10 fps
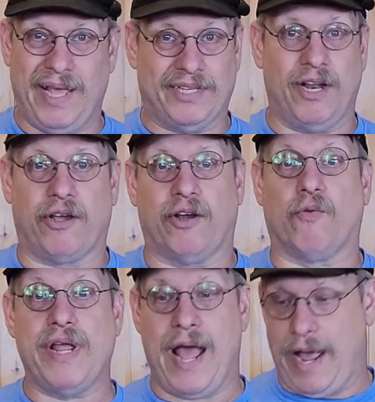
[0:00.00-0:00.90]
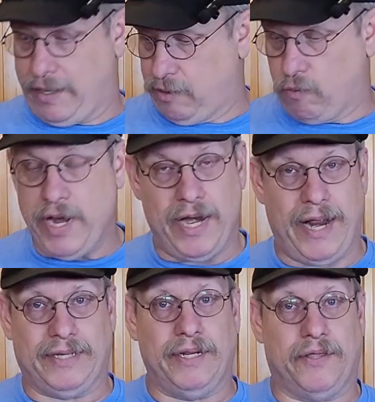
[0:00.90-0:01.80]
it's not going to react. The rennet
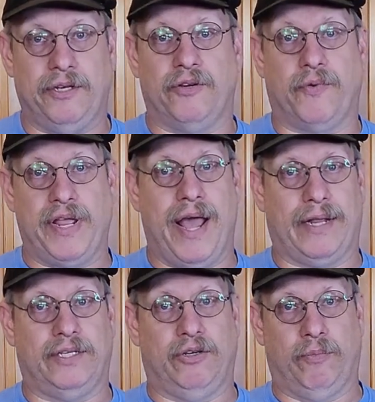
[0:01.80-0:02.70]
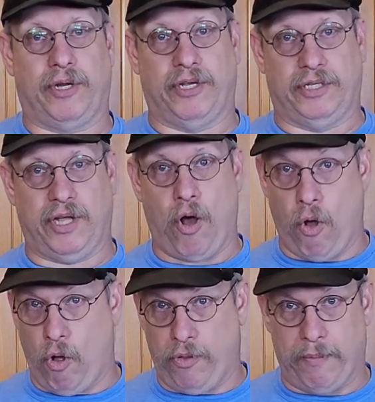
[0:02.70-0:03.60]
has nothing to react to because
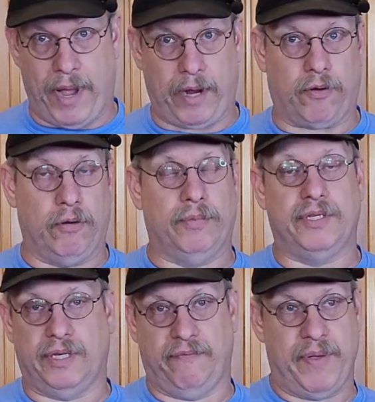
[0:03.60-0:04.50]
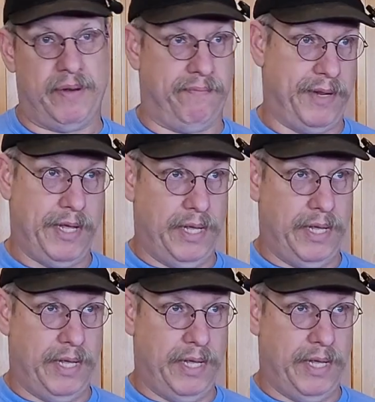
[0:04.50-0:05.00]
all the microbes have been